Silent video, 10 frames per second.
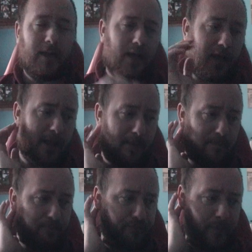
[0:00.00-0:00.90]

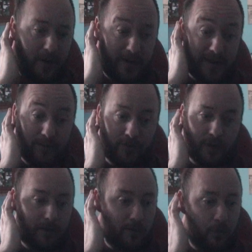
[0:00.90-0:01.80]
The only
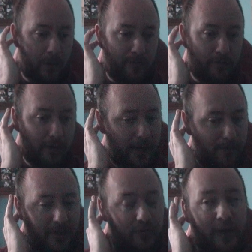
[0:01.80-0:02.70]
downside of the weather
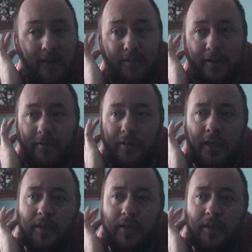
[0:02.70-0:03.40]
randomly changing,